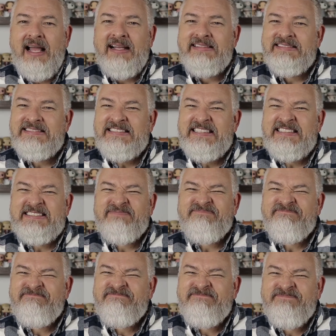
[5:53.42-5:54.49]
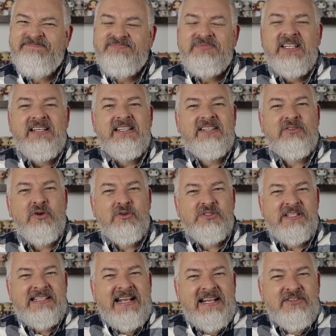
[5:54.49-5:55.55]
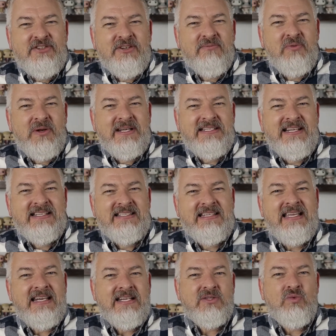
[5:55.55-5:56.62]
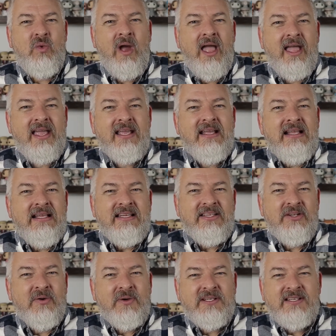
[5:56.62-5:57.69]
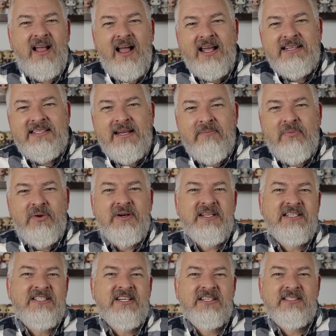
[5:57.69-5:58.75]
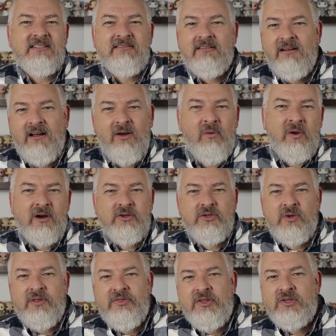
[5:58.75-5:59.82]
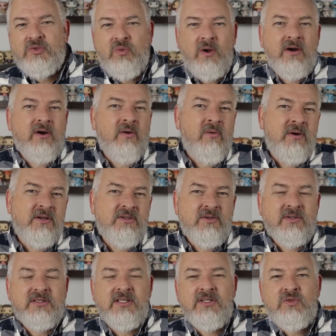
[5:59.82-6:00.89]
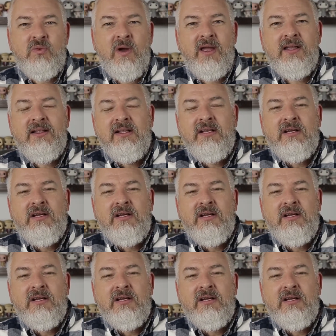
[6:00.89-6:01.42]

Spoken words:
He throws a tantrum when he doesn't get his way. You know, he's hot-tempered. He just, I want to do it this way, or I want to do it this way.